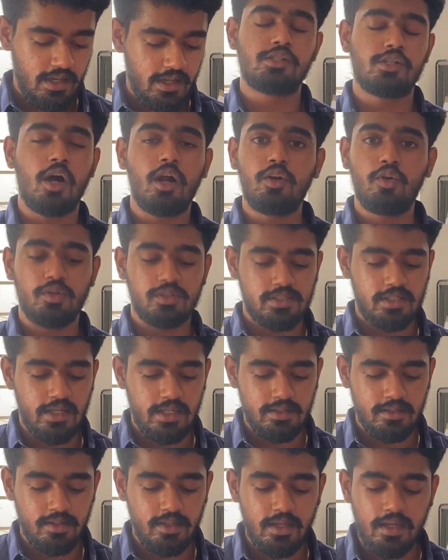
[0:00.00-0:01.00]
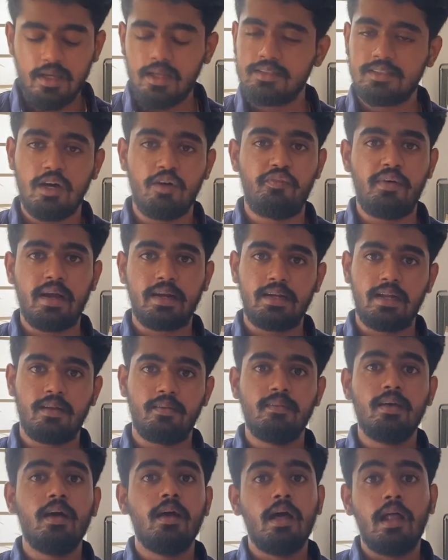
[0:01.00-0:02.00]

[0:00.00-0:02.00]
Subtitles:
short notes na and the surfactant,